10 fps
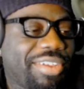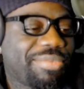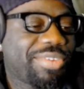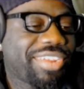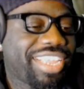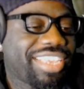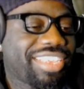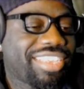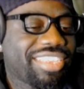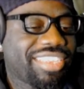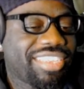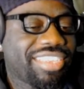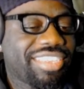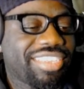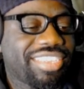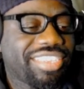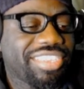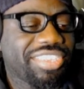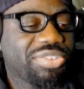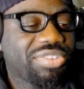where like
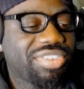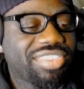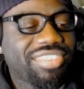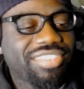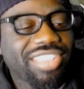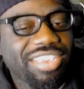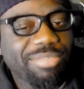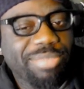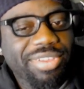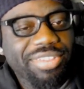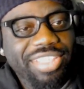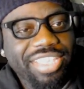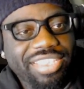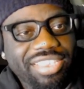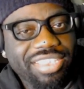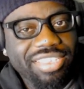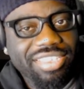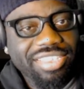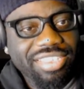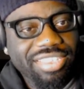you just think about like
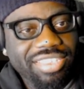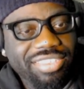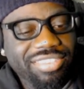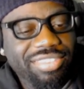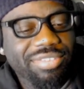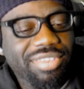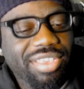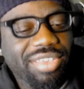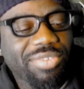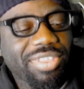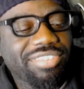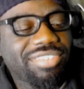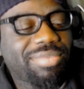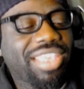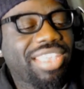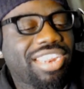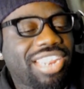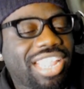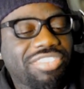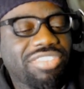a relationship that
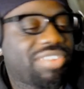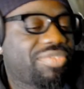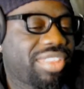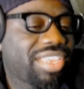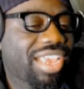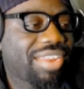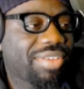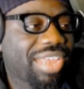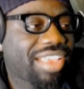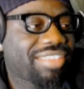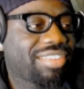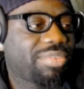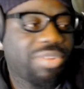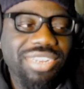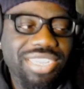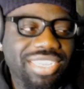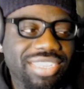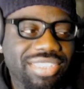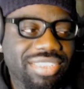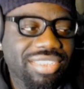ended that you didn't really kind of, I guess, didn't want to
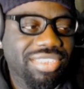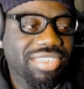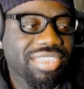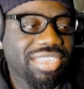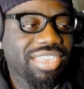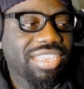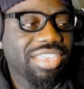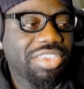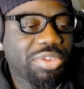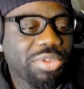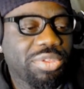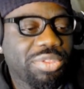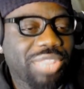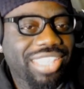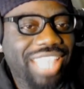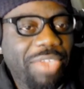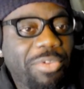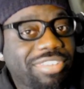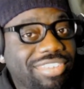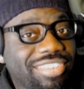end, and you, like, that
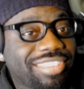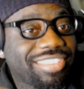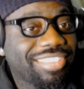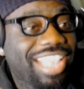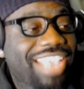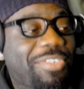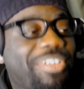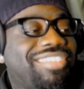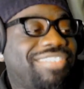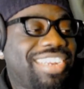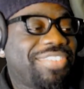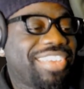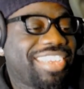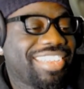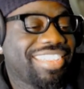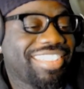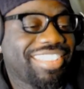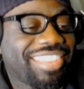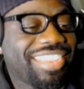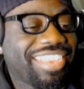question right there would hit.
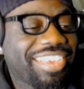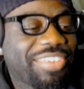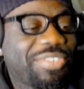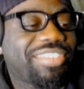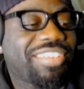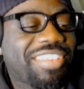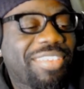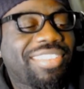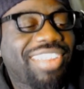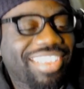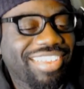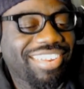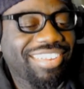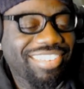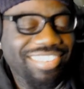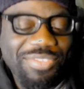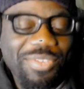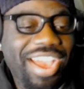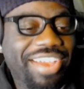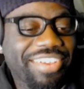Was there something I could have...
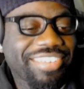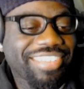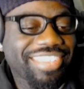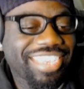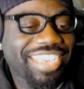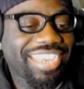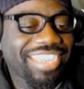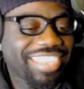Wow. Yeah.